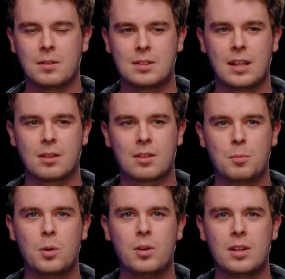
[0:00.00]
was like the
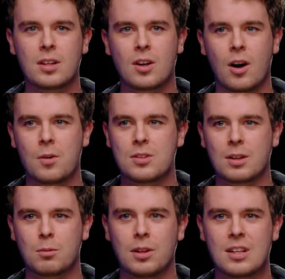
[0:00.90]
mood in the car was
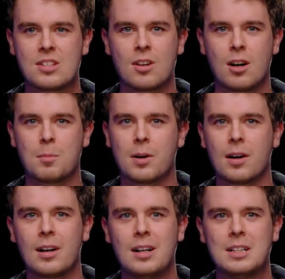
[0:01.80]
like really
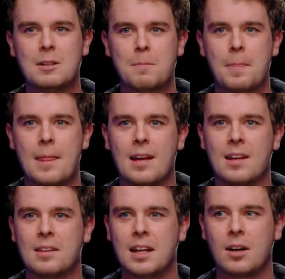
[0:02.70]
somber,
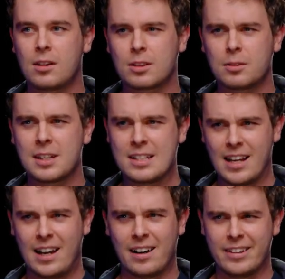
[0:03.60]
and they all looked really
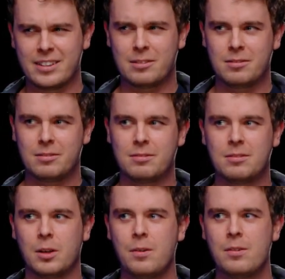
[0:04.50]
sad. I said,
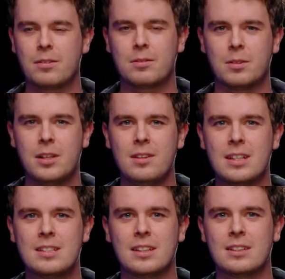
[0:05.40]
what are you
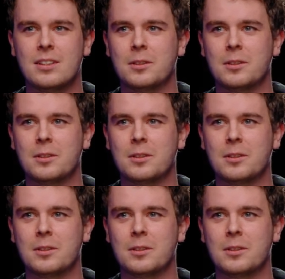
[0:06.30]
listening to?